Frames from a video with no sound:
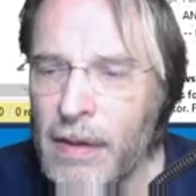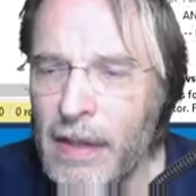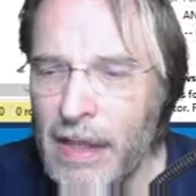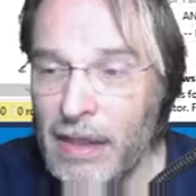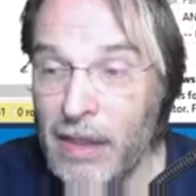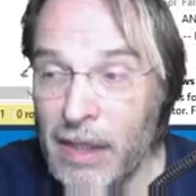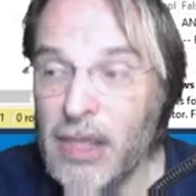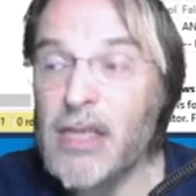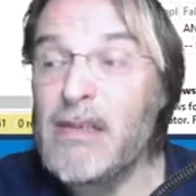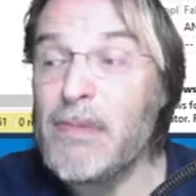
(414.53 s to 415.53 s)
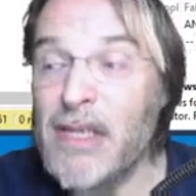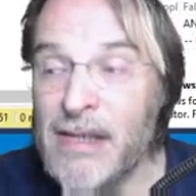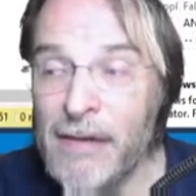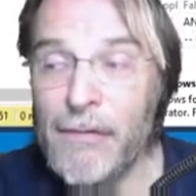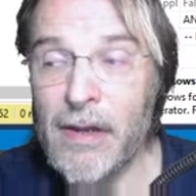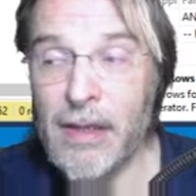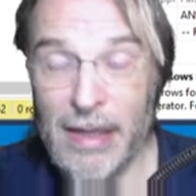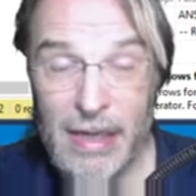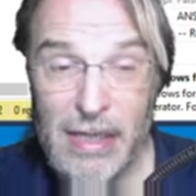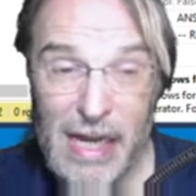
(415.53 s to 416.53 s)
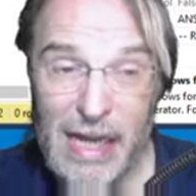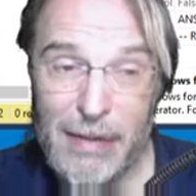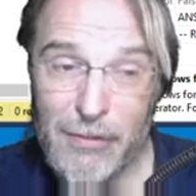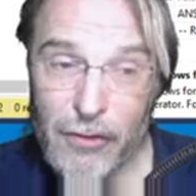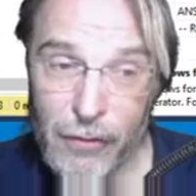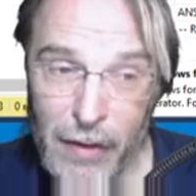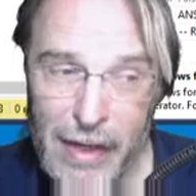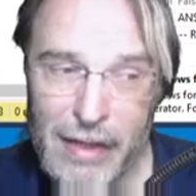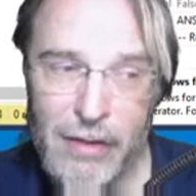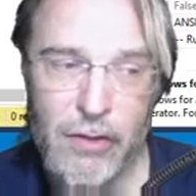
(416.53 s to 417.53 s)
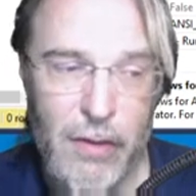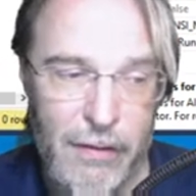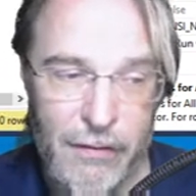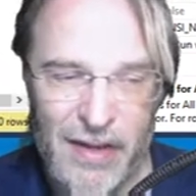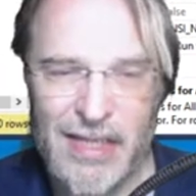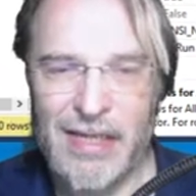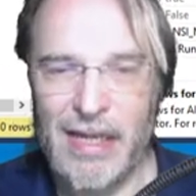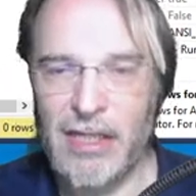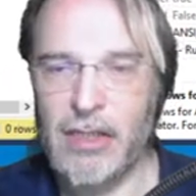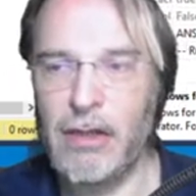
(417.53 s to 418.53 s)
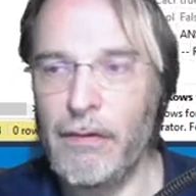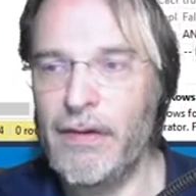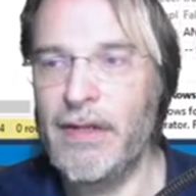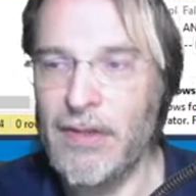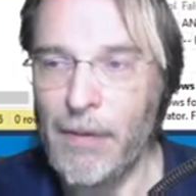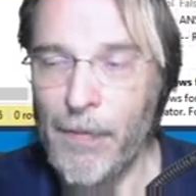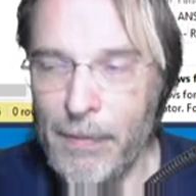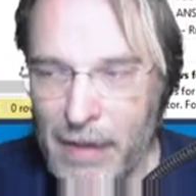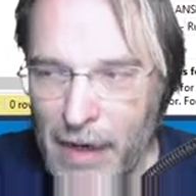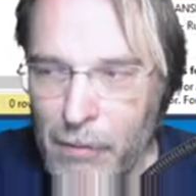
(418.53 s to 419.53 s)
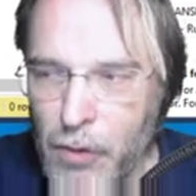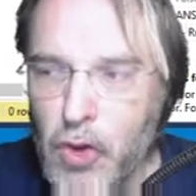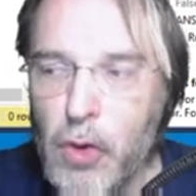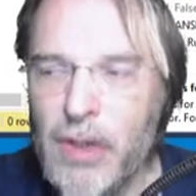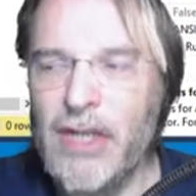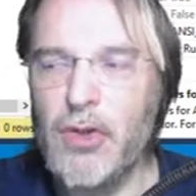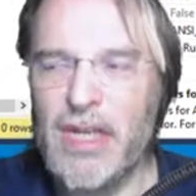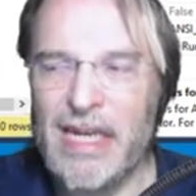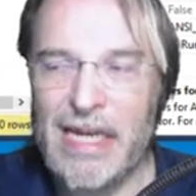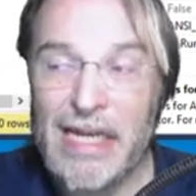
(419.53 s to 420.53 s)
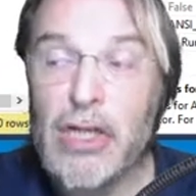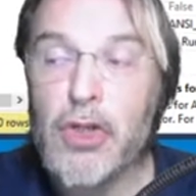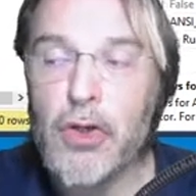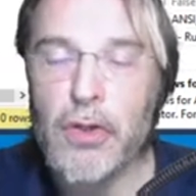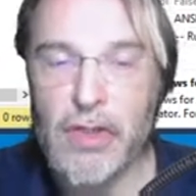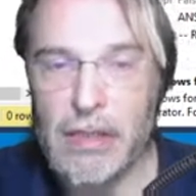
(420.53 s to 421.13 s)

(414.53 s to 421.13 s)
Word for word: in this specific case, I am trying to investigate stuff in TempDB. I want to look into the internals in